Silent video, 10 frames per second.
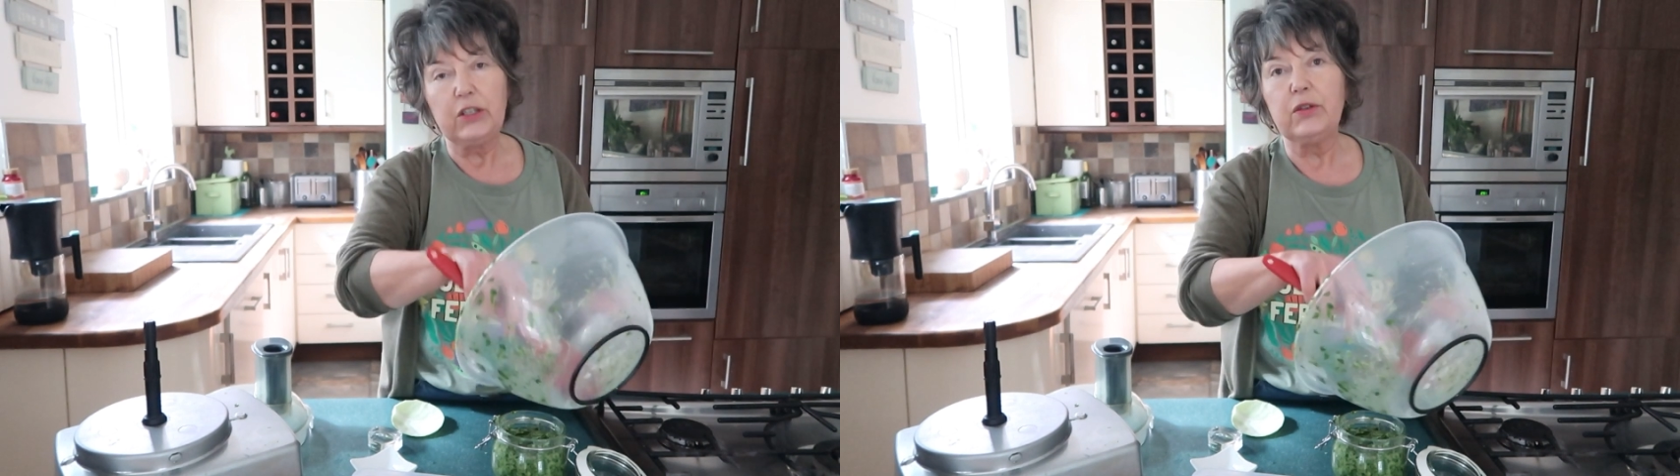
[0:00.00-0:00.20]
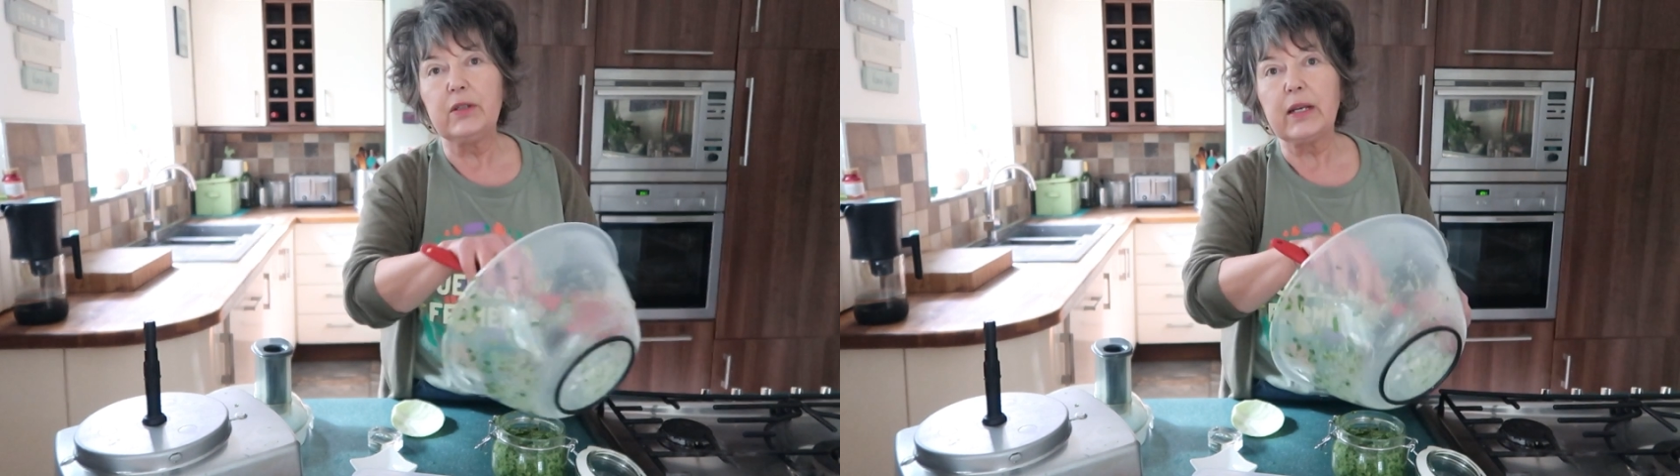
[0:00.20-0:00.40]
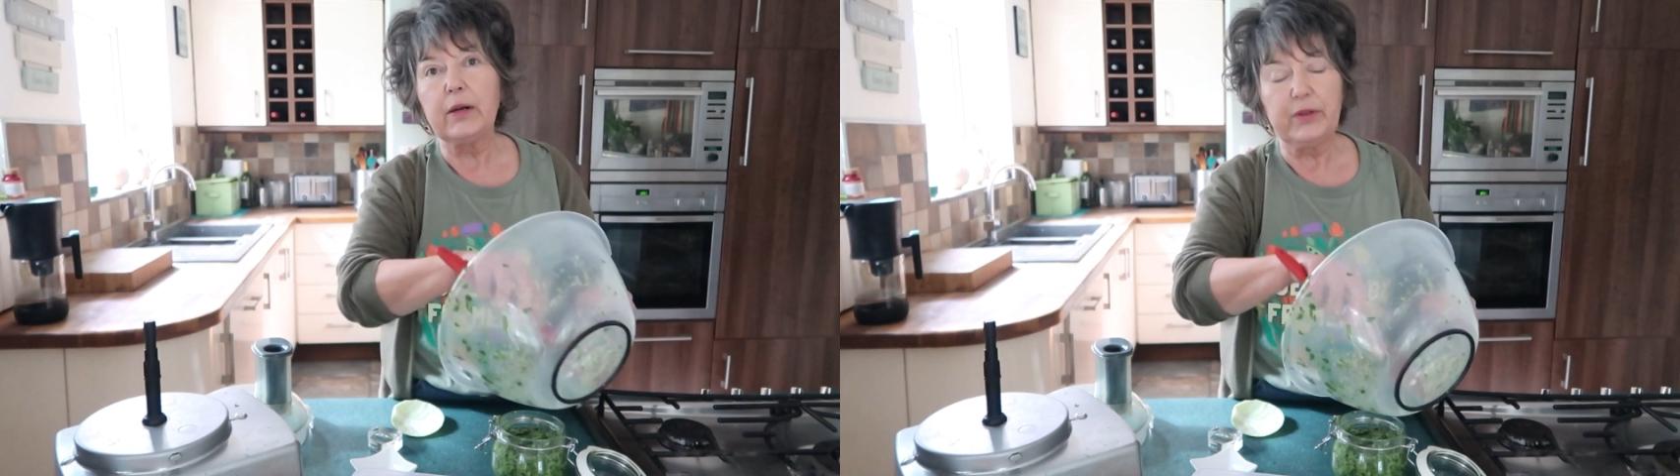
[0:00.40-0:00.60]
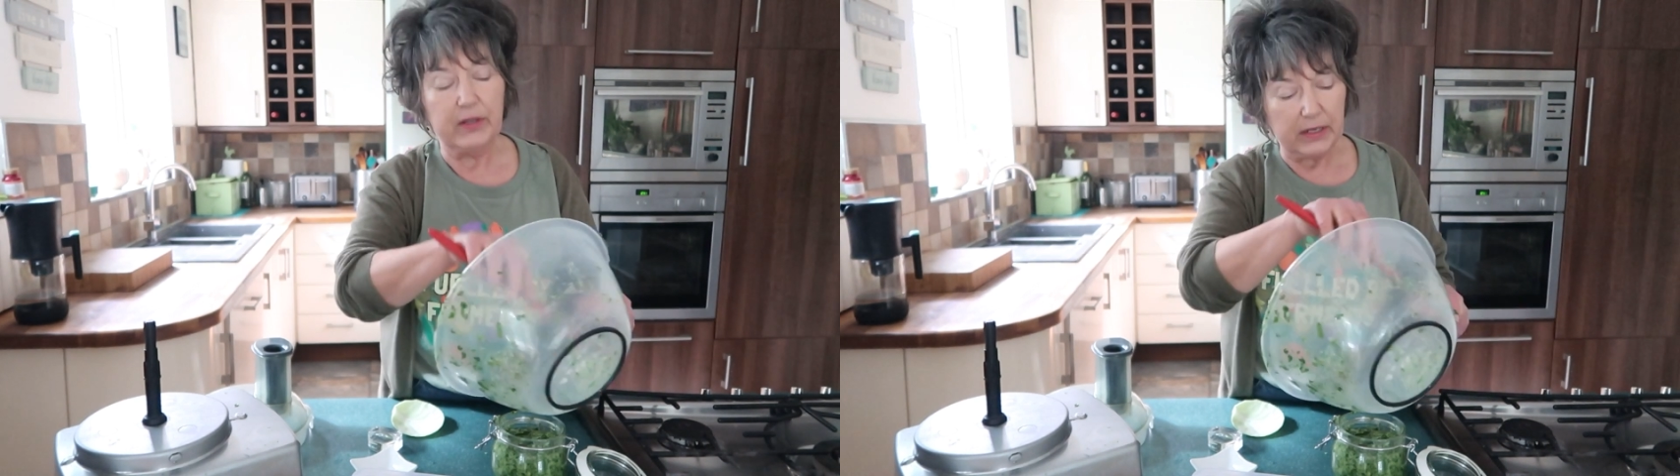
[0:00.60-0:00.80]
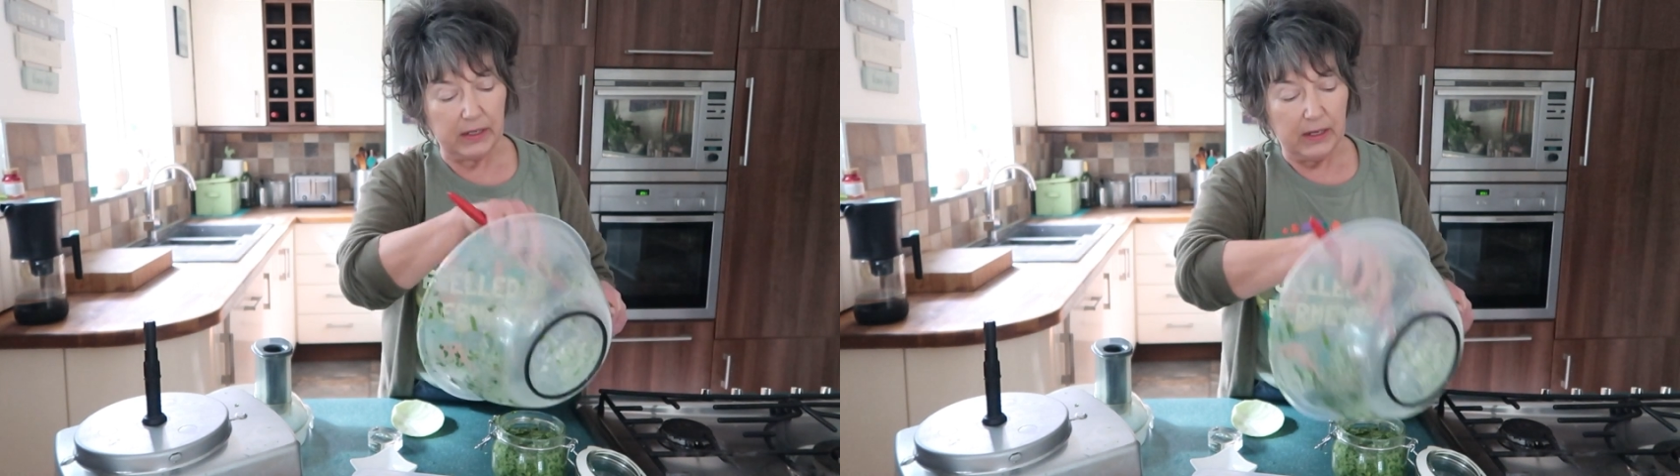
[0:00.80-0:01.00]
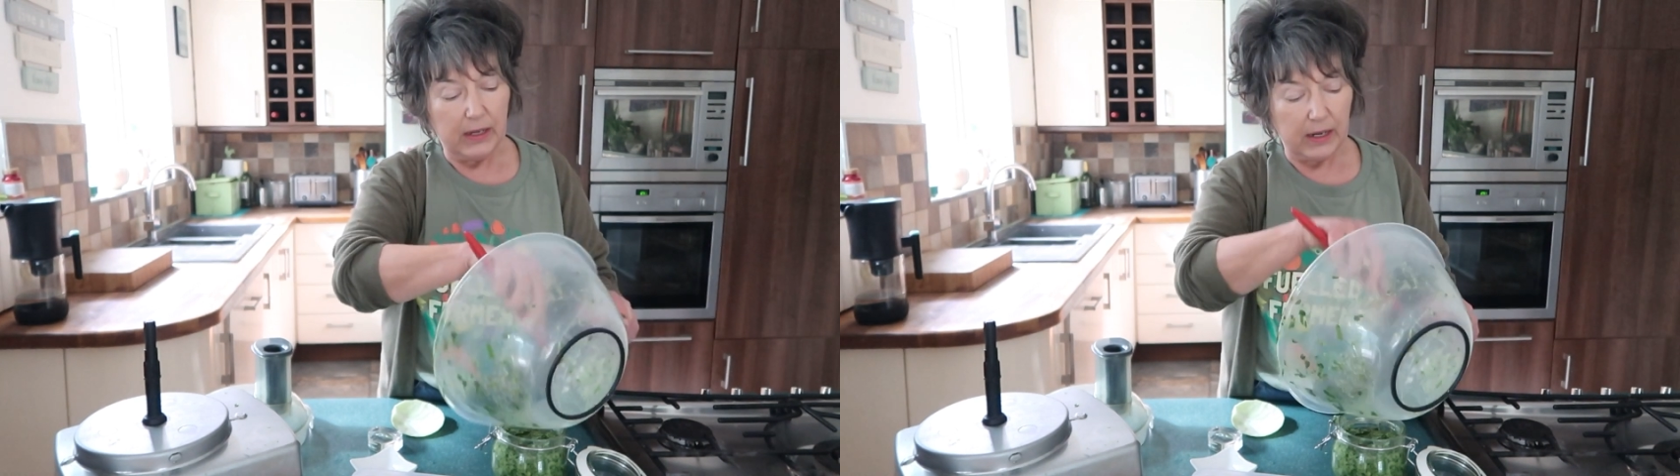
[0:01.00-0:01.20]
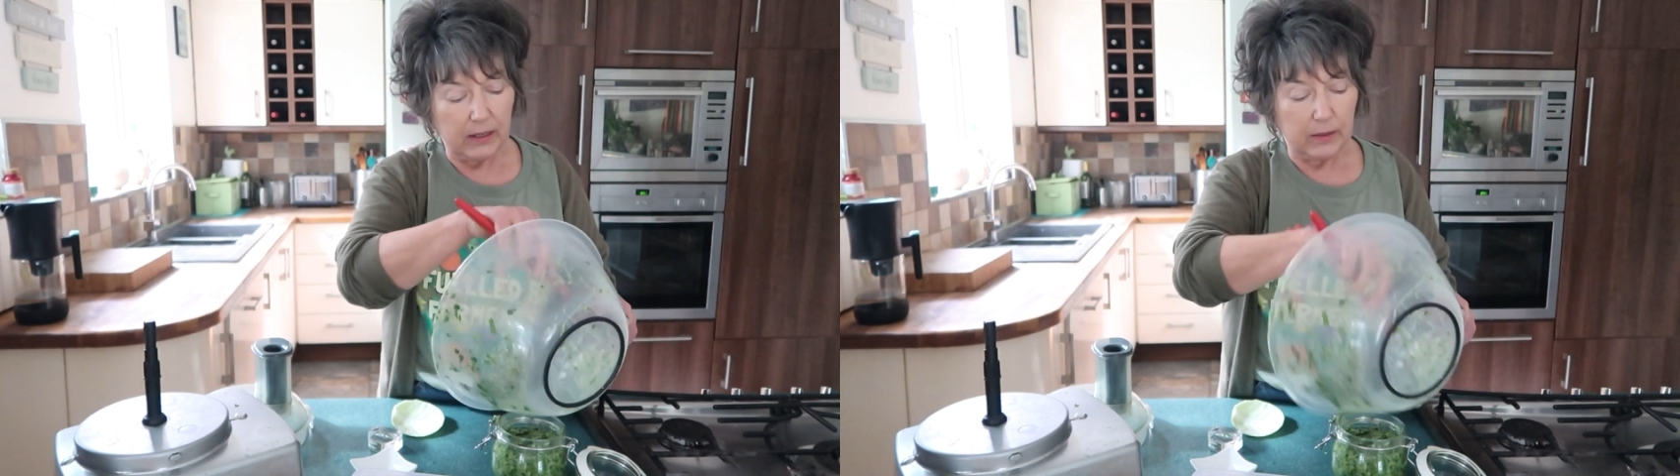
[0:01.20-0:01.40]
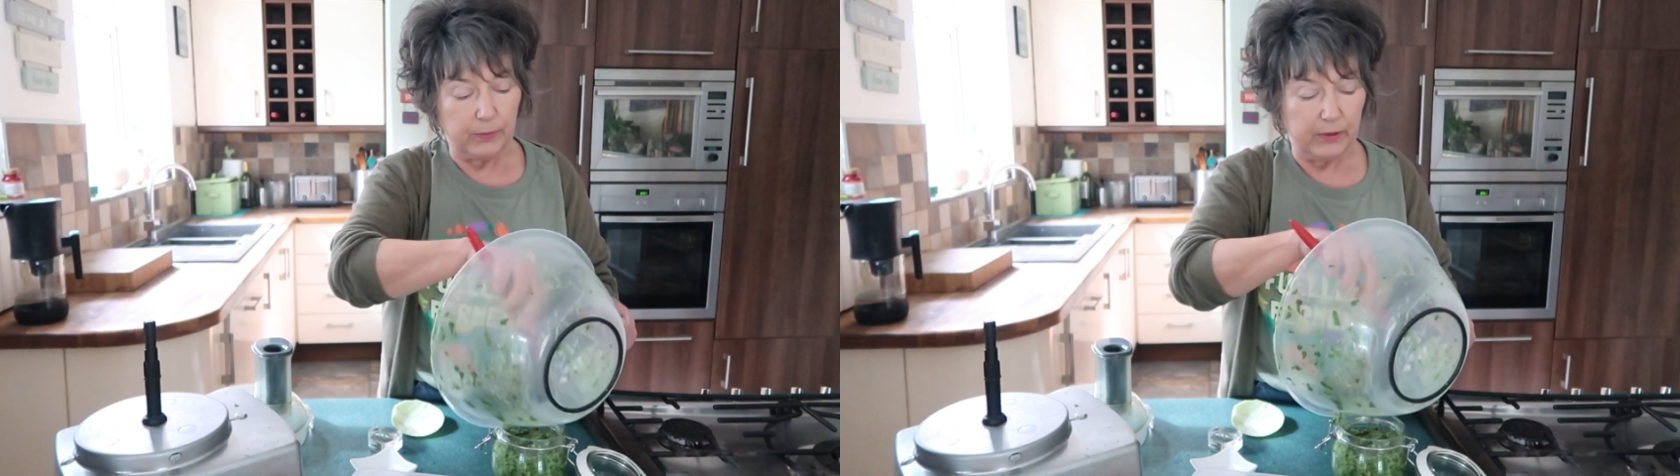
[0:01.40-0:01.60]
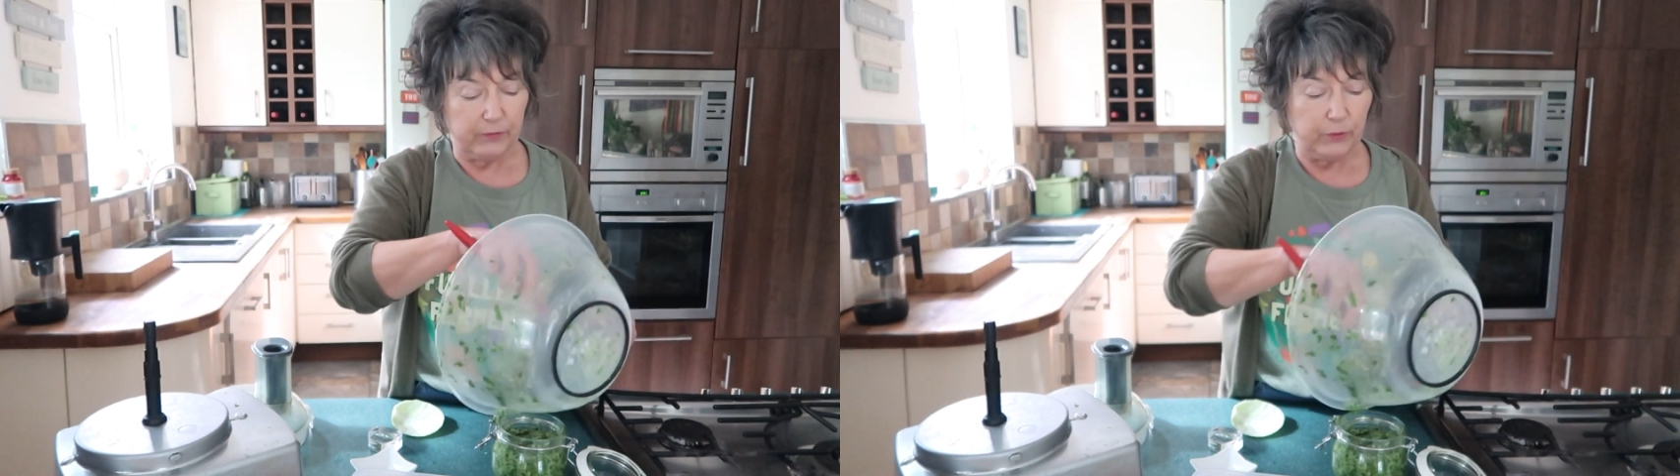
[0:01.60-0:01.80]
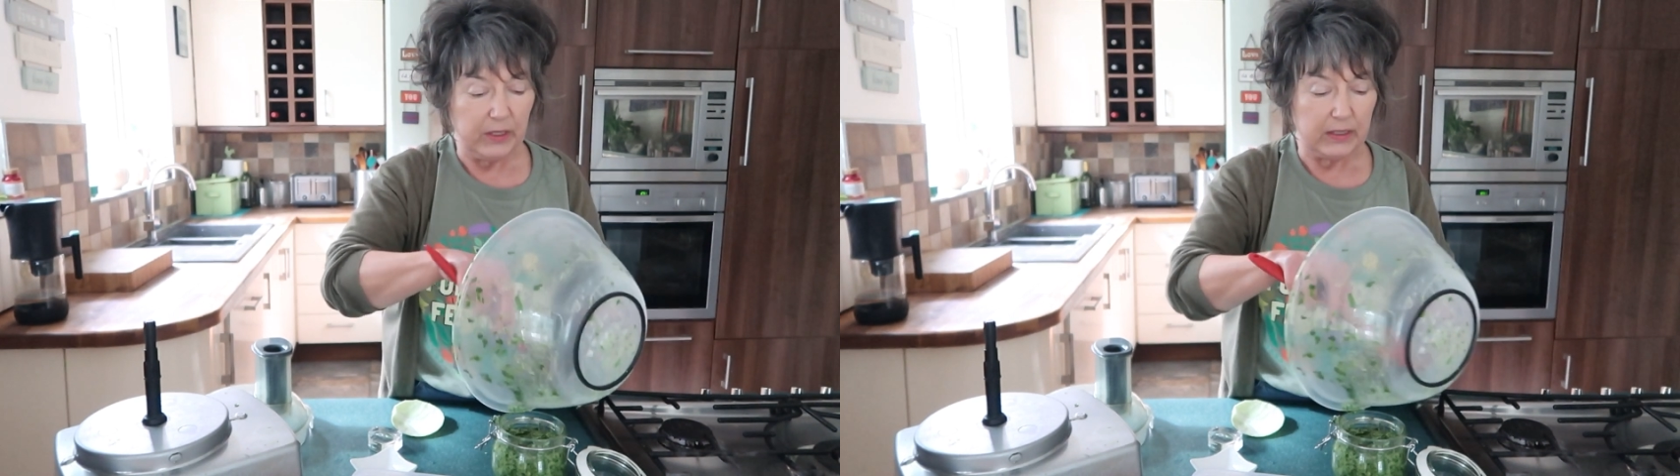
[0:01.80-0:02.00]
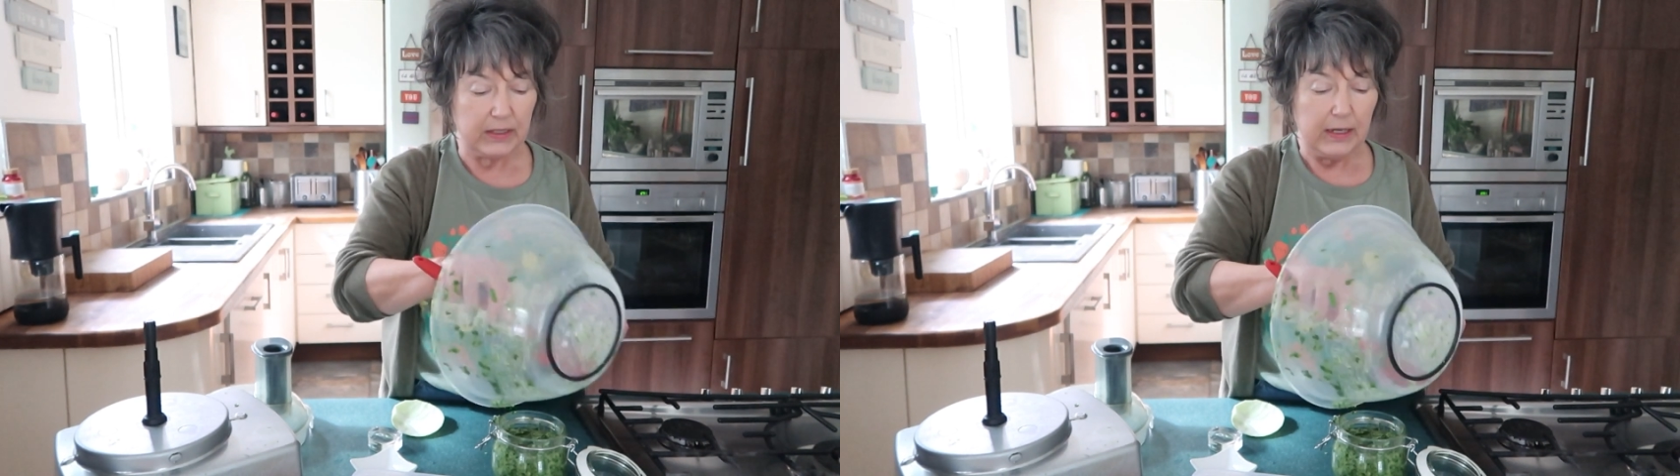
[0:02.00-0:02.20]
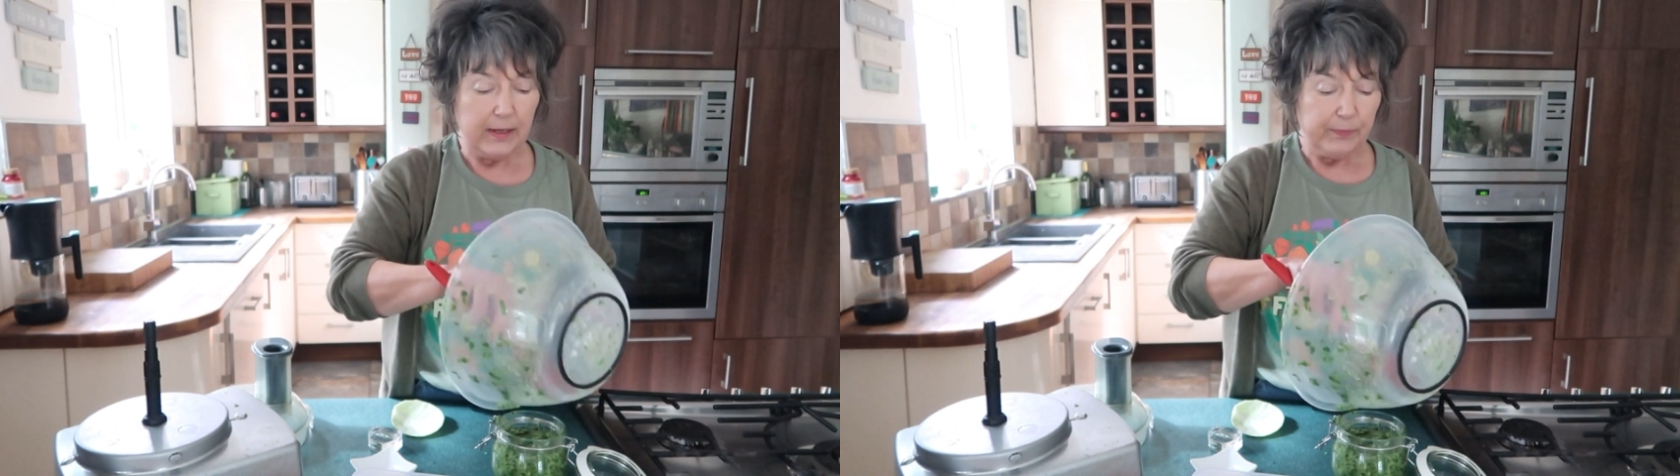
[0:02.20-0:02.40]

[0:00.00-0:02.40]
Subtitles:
use that within a couple of weeks.